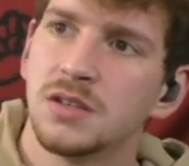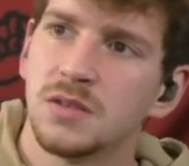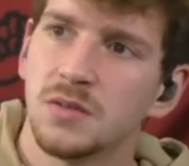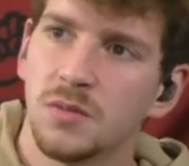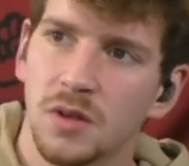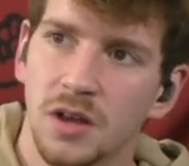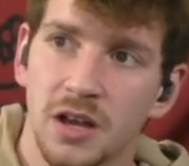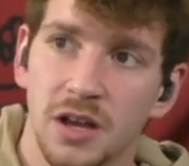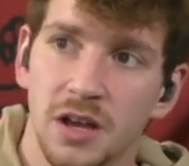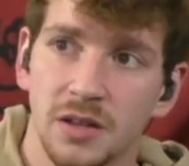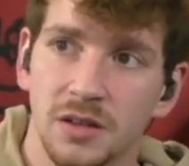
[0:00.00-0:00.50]

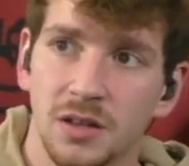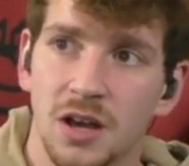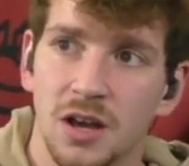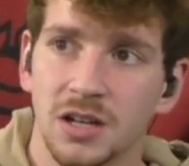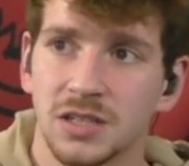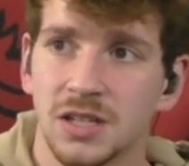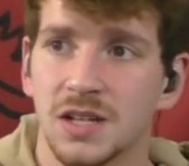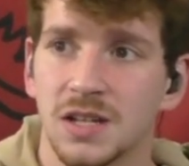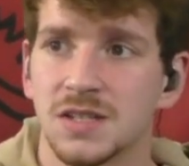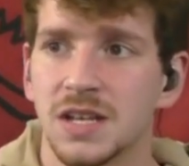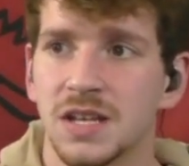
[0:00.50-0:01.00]

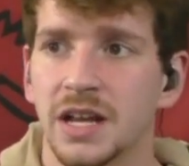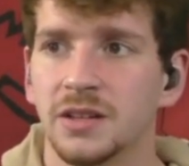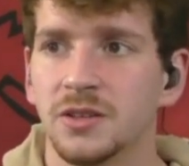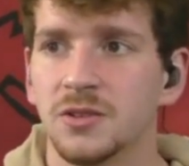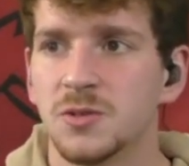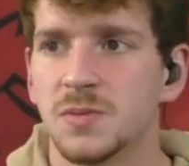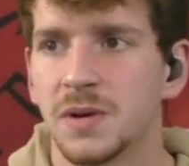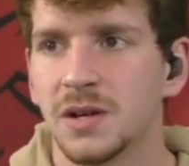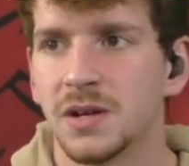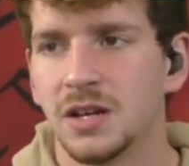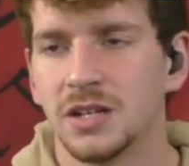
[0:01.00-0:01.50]
Locked On
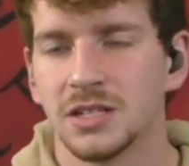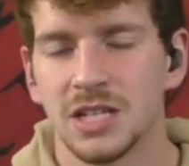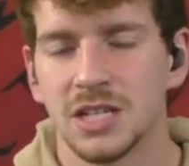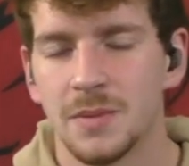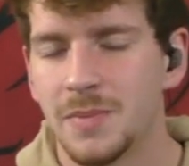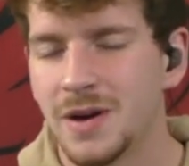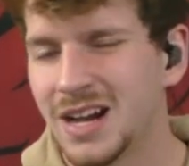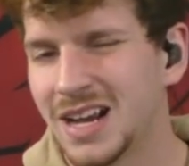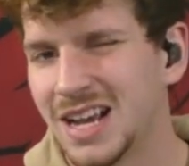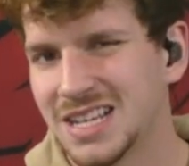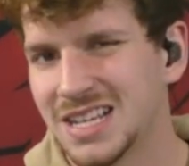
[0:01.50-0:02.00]
Cyclones, part of Locked On
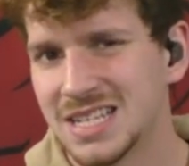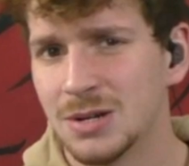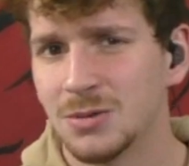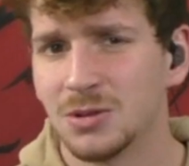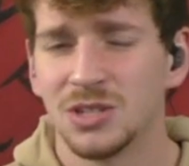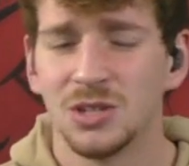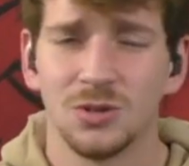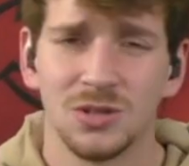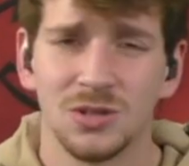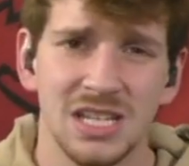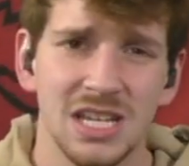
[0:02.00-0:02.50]
Podcast Network,
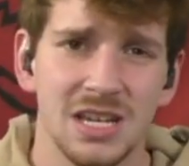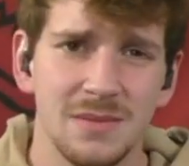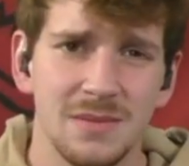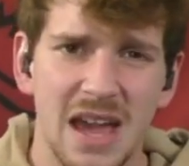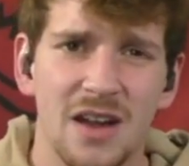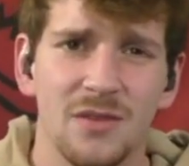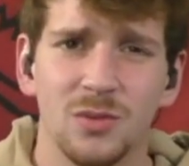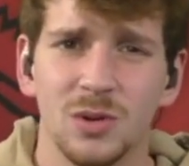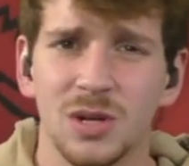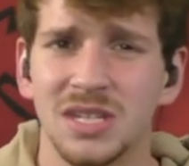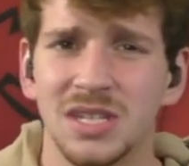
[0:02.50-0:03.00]
your team
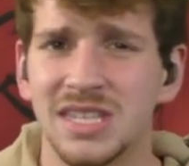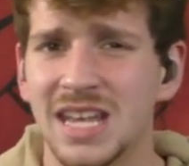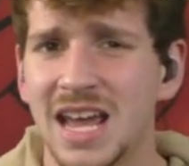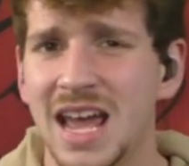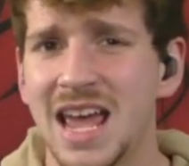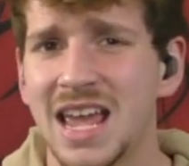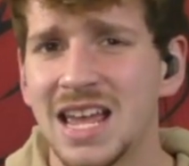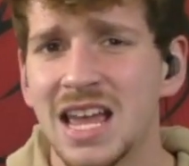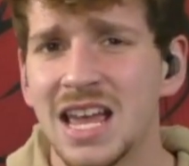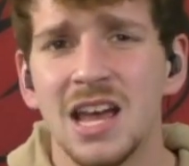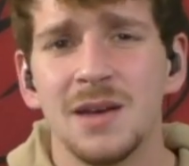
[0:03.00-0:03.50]
every
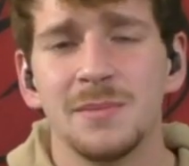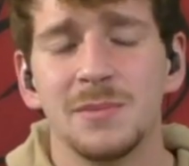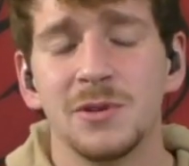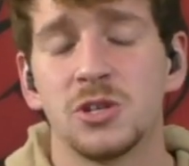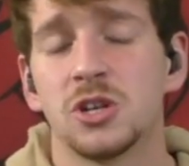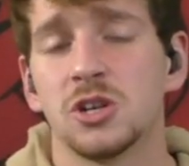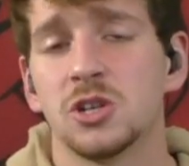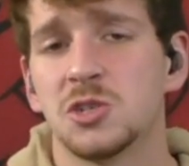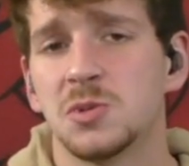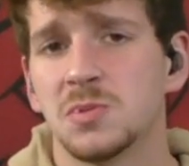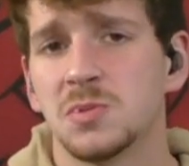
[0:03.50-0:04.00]
day. Be
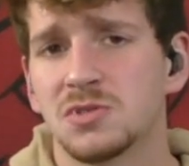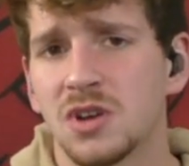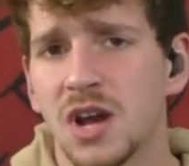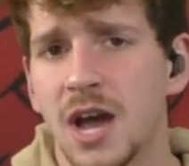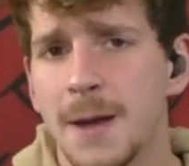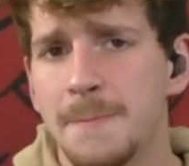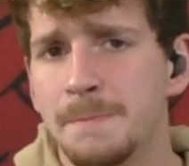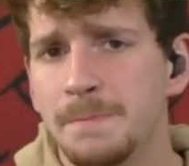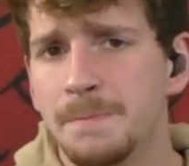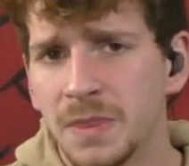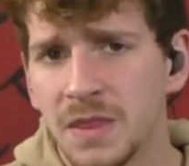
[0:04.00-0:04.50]
sure to
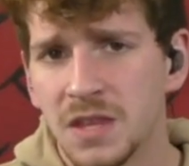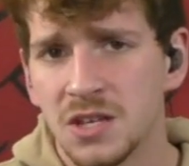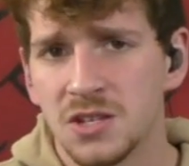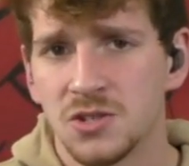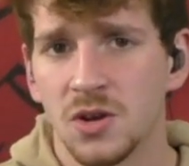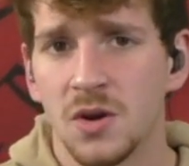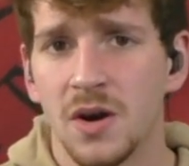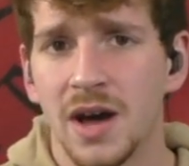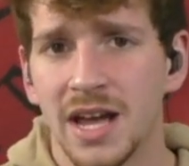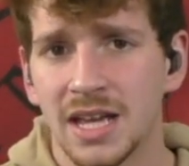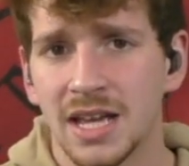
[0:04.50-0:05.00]
subscribe
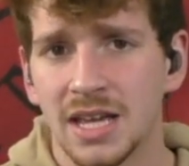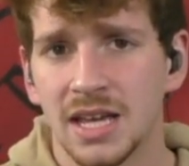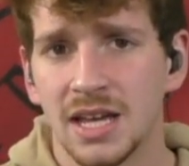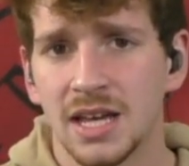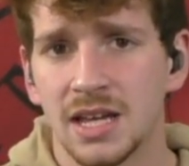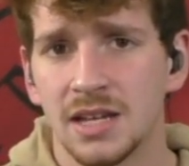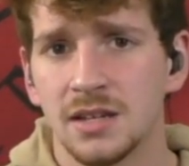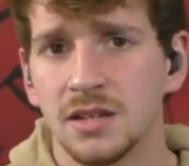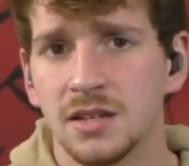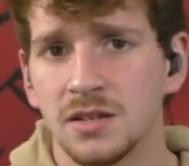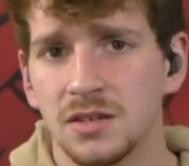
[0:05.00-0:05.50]
so I
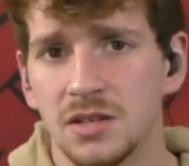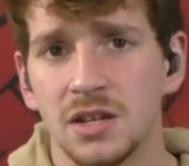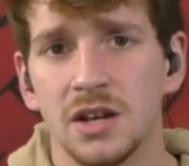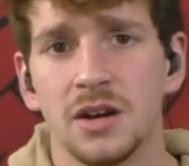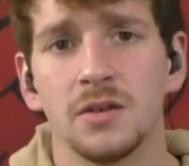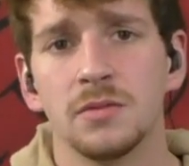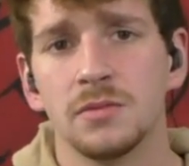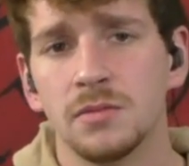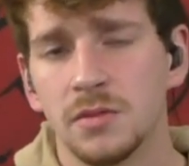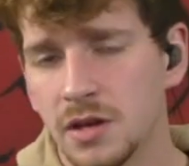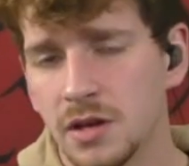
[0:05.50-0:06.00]
can,
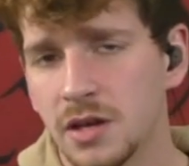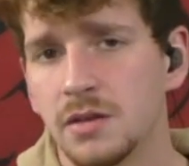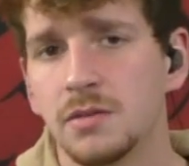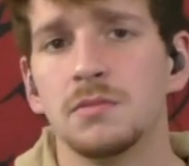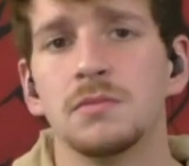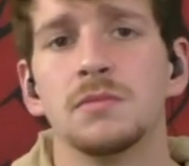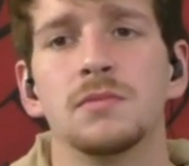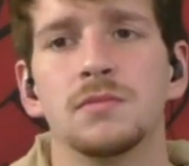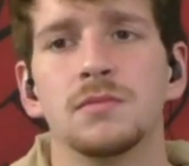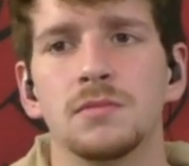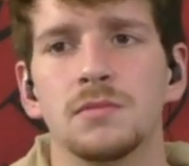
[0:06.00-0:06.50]

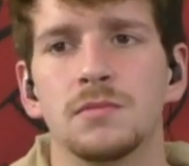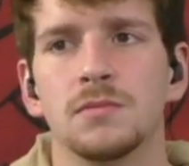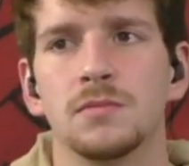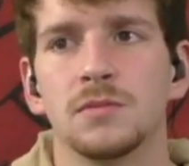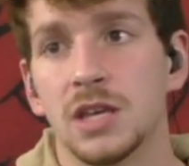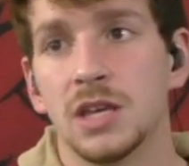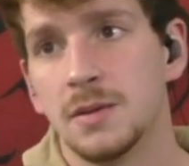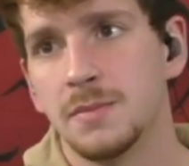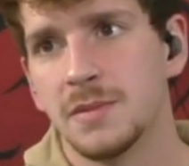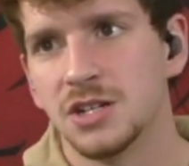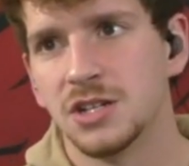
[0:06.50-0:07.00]

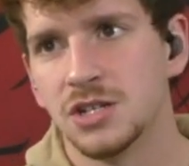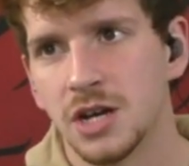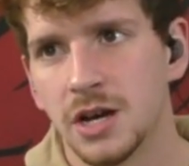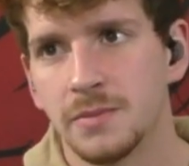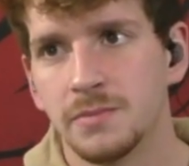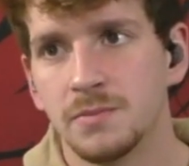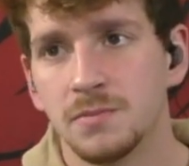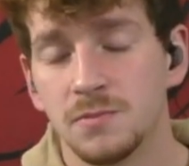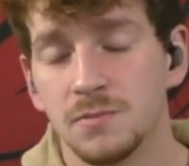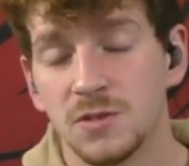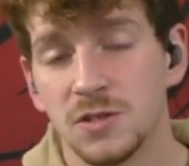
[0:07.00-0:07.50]
keep my
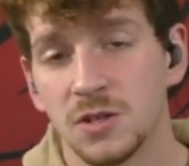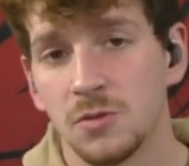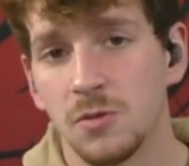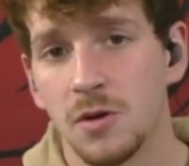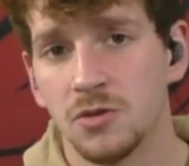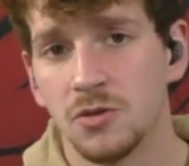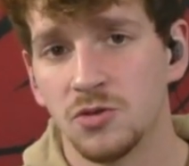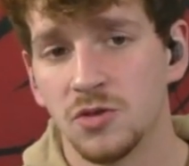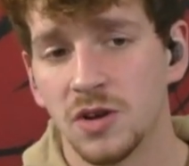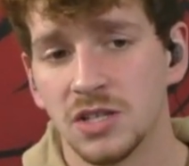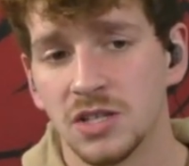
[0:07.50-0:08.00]
job, to
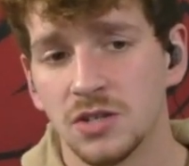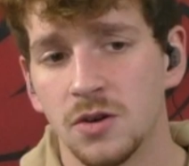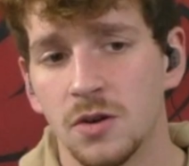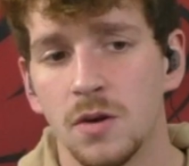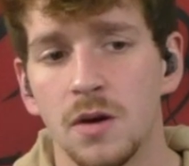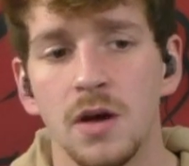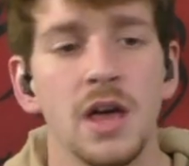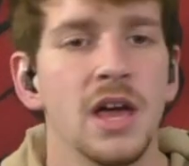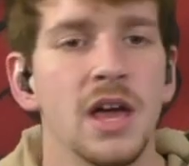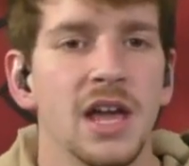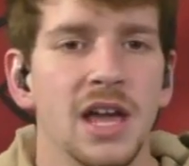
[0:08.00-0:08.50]
quote Drake
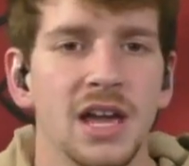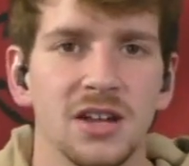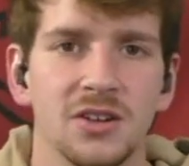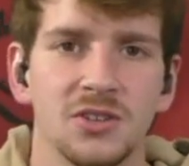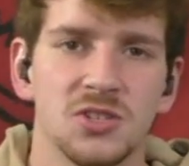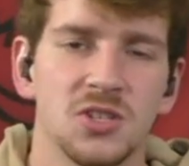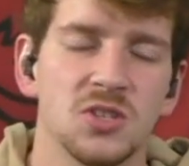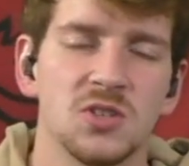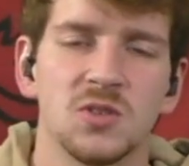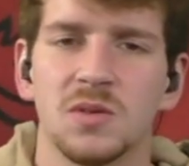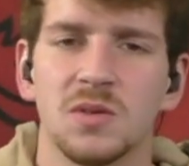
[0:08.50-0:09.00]
Toll, and
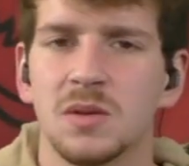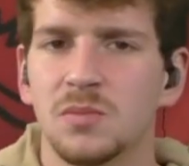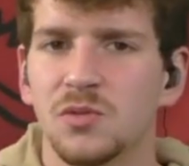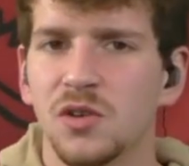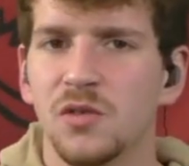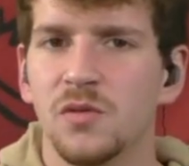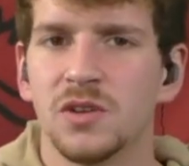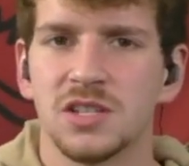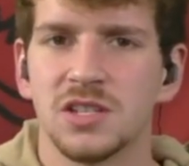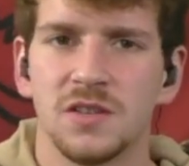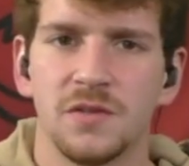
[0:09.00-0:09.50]
also so we can
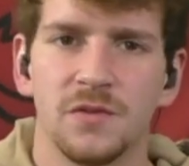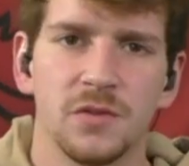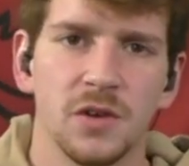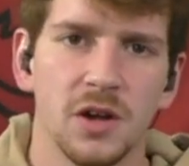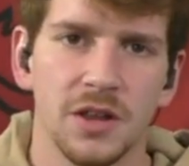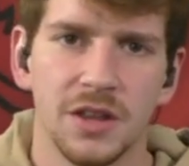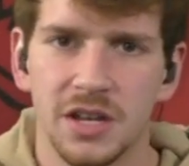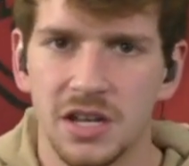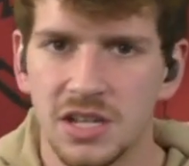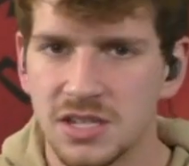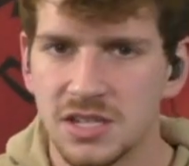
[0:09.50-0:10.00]
prove once and for all
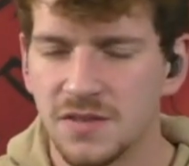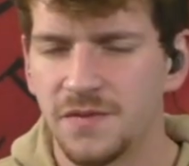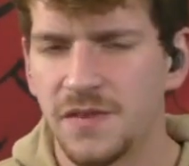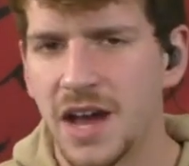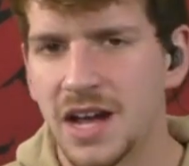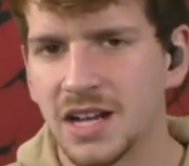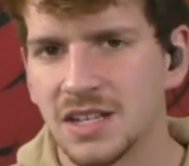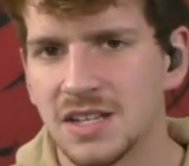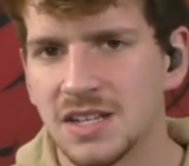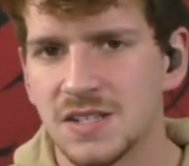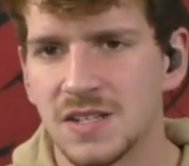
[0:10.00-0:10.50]
that it is, in
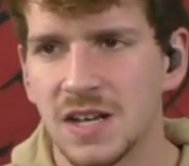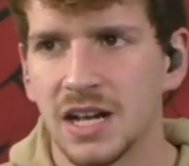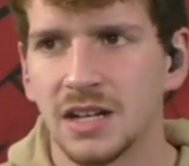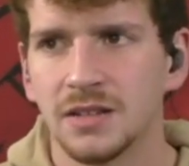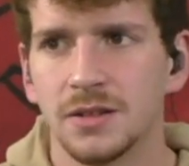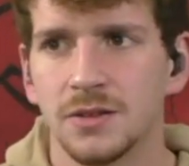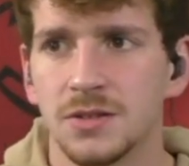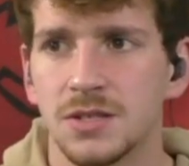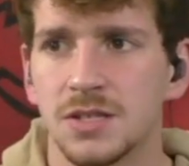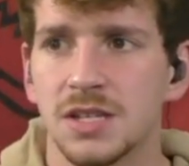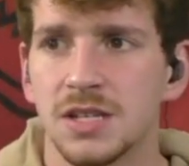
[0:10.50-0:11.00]
fact, a
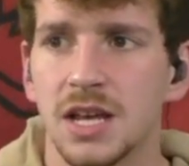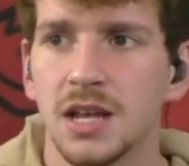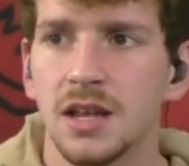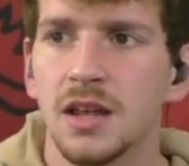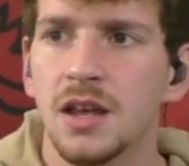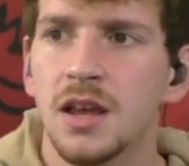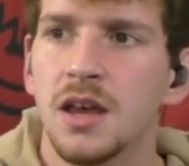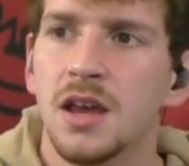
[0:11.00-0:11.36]
Cyclone state.